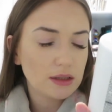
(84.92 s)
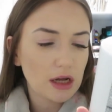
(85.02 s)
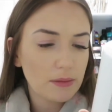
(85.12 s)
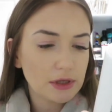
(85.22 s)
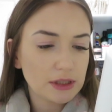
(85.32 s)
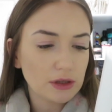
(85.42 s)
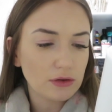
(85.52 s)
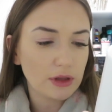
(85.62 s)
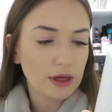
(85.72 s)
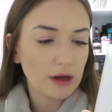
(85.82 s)
Derma
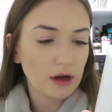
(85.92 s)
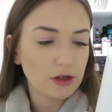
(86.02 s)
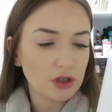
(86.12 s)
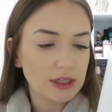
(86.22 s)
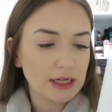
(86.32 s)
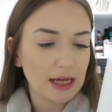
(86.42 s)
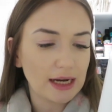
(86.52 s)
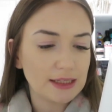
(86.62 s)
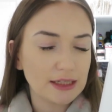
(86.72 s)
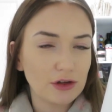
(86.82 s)
Soothing Hydrating
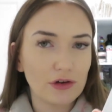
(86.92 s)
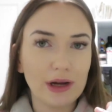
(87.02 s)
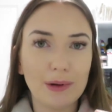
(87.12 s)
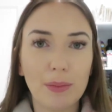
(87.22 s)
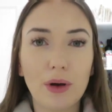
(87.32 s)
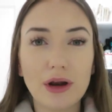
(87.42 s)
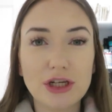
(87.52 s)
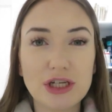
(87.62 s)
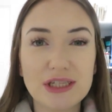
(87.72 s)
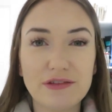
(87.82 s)
Cleansing Cream.
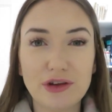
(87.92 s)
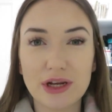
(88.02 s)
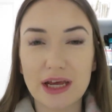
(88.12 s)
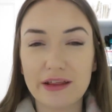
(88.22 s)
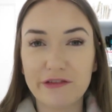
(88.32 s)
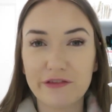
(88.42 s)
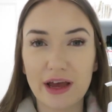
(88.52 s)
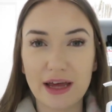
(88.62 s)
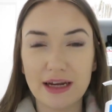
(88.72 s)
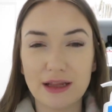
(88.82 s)
Apologies if you can hear the
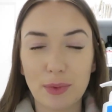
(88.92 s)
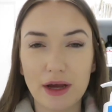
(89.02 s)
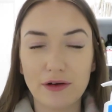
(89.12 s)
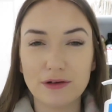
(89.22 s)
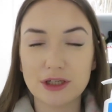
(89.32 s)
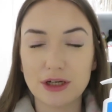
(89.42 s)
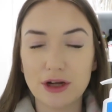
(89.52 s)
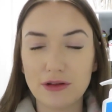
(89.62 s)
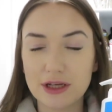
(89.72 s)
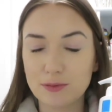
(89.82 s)
fan in the background. I
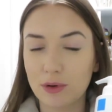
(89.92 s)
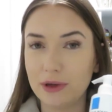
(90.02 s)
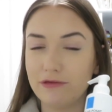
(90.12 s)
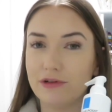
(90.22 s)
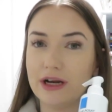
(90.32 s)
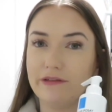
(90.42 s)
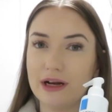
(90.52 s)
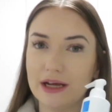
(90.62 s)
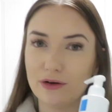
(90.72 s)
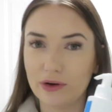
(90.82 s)
know that it's probably really,
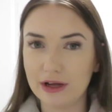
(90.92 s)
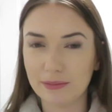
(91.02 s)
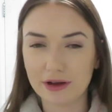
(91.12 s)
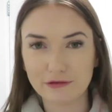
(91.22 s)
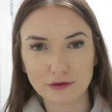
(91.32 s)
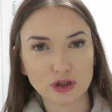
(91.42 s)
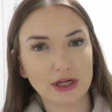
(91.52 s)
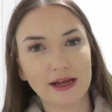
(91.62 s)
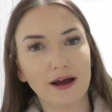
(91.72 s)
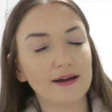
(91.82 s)
really annoying, but
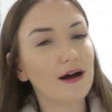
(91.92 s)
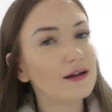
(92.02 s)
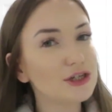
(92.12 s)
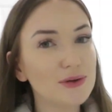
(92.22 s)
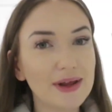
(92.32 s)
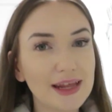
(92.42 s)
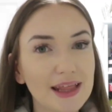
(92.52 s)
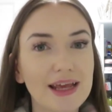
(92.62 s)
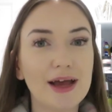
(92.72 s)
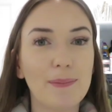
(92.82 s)
unfortunately I can't do
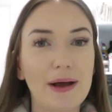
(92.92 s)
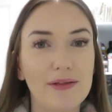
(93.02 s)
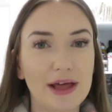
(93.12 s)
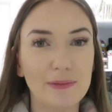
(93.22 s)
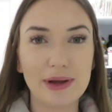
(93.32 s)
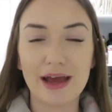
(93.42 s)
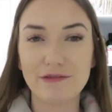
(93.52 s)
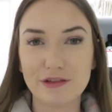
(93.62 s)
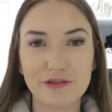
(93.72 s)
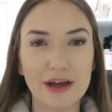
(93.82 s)
anything about that. We
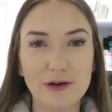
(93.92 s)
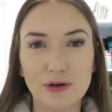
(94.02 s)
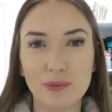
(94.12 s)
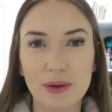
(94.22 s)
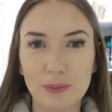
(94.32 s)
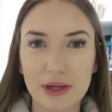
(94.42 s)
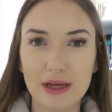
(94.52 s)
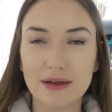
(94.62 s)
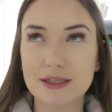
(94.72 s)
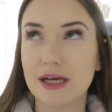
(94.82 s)
have the fan on when
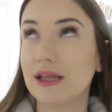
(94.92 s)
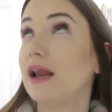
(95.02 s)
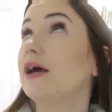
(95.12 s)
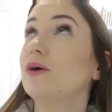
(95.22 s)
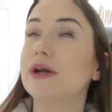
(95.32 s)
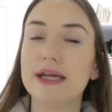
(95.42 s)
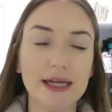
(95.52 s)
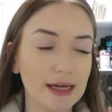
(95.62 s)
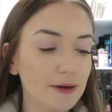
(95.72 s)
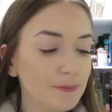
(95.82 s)
we turn the light on in
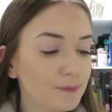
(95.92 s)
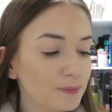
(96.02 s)
here.